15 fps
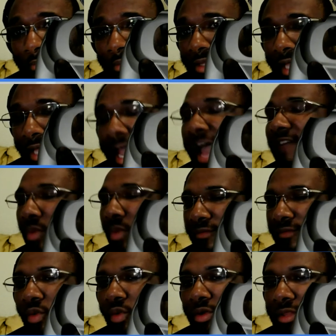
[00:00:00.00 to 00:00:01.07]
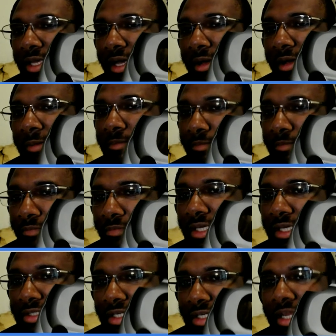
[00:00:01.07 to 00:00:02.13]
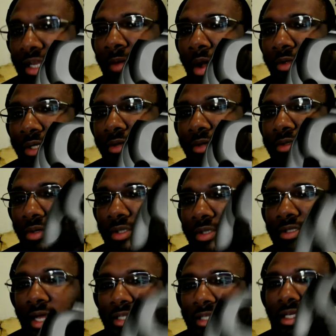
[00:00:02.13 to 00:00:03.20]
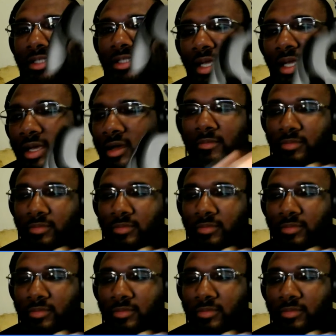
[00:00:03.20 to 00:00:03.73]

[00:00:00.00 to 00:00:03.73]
they have one for the Slim also, so it's not just a